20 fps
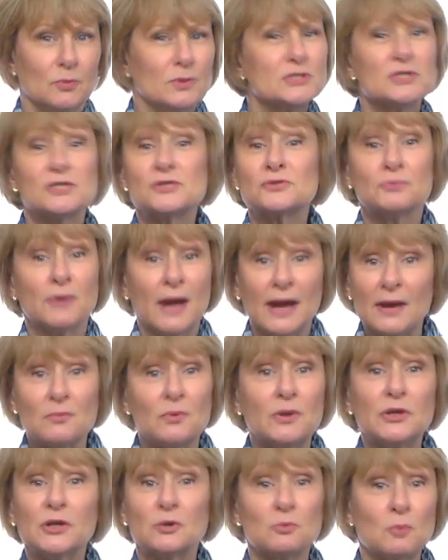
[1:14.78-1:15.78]
which is great
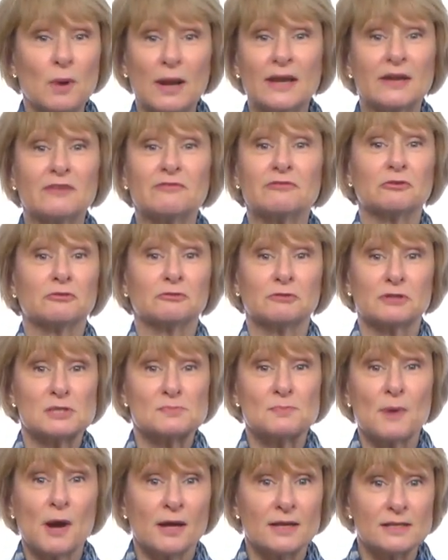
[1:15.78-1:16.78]
when you're waiting for a
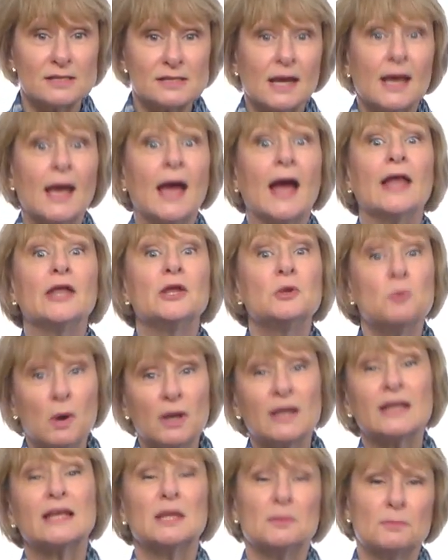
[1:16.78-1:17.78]
response and you
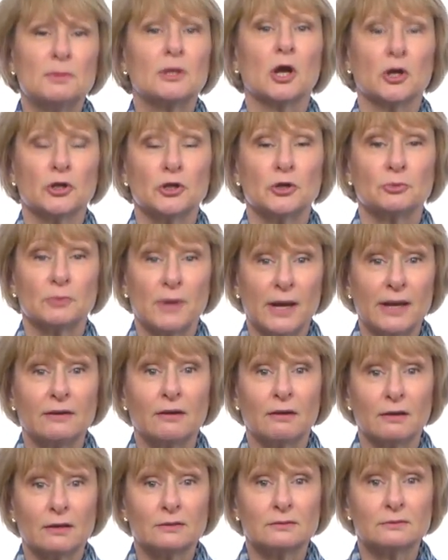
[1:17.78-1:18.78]
want to keep it on your
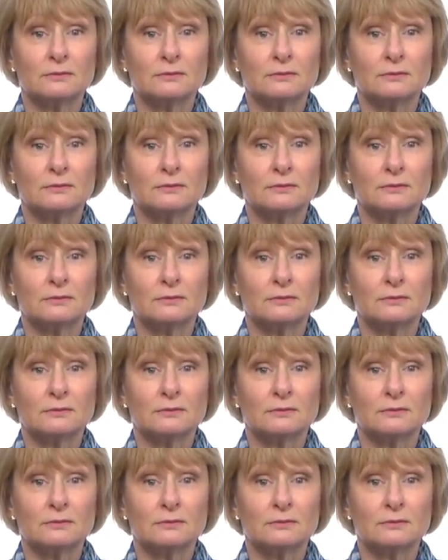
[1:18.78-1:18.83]
radar.